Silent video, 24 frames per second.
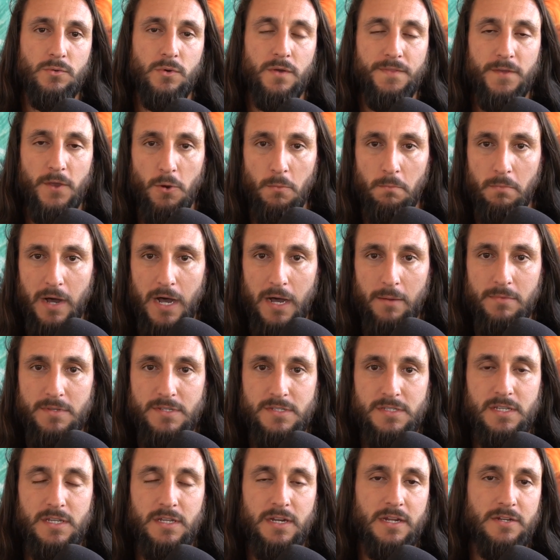what the
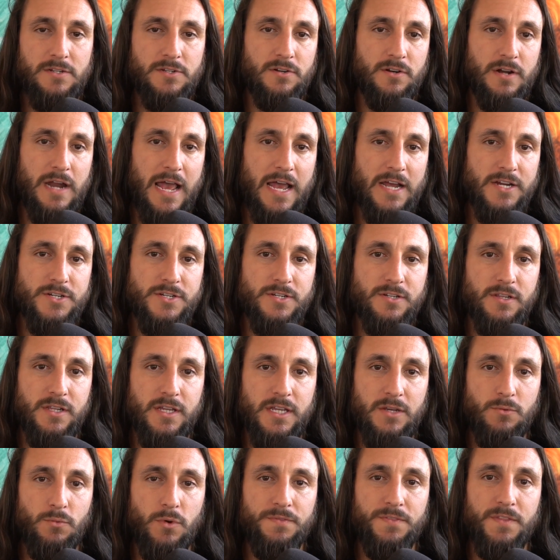Obamas did
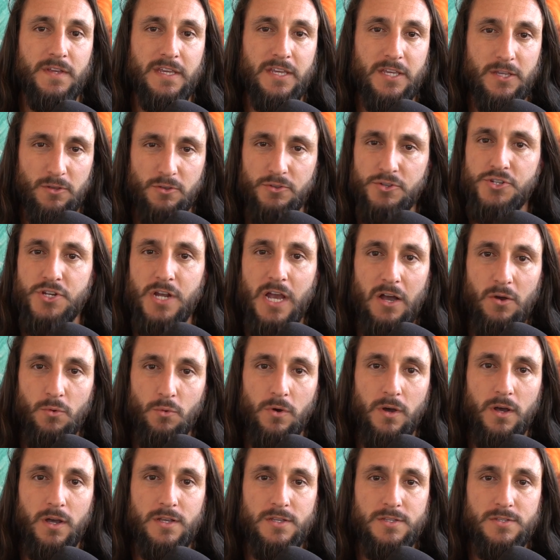internationally, what the kill shot
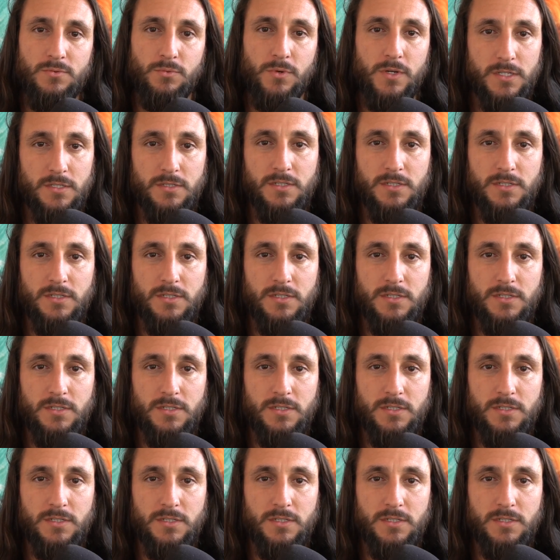was,